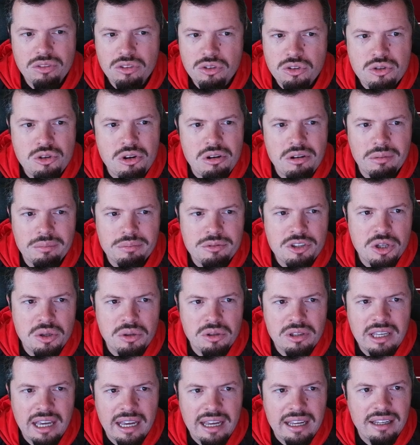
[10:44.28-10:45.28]

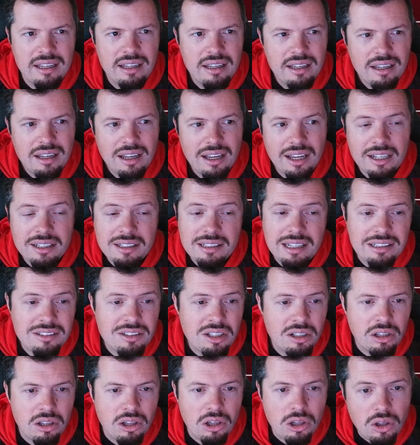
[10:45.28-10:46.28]
2K. It
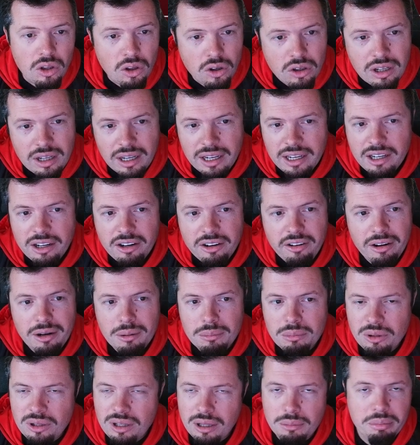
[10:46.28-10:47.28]
doesn't look
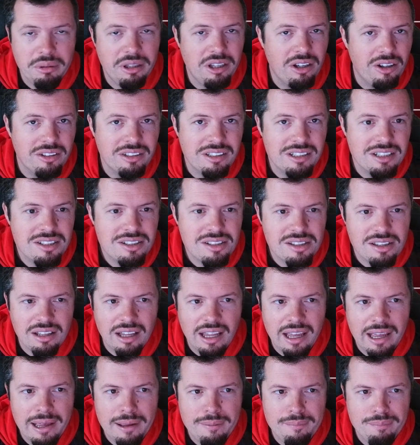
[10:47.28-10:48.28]
incredible, I'll be honest.
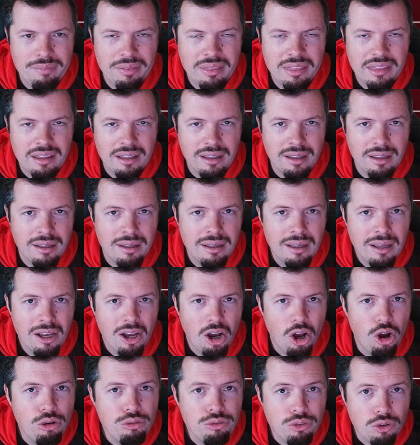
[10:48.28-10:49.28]
The
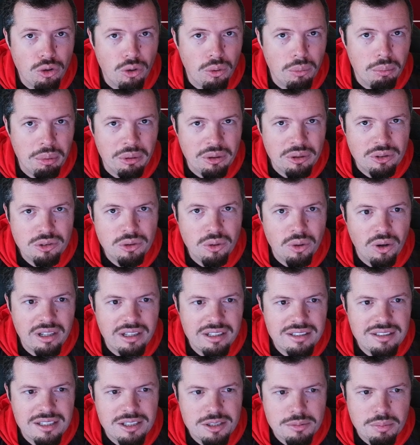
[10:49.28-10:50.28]
overall build
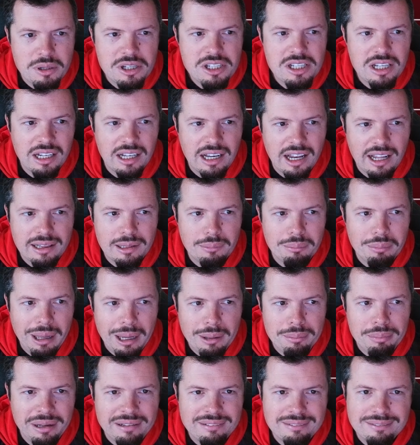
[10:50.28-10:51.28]
quality, especially like the
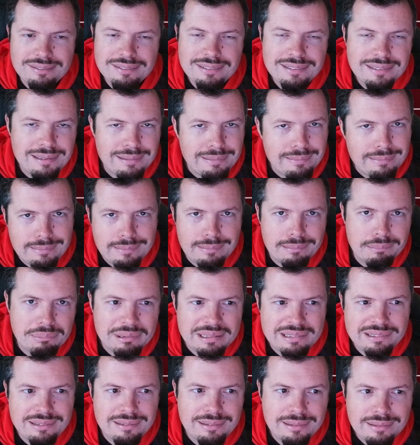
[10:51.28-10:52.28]
back panel, it's a little
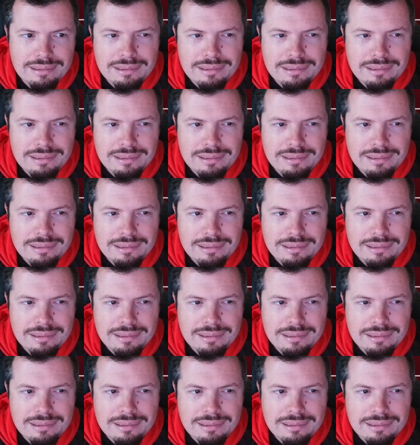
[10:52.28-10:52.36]
bit,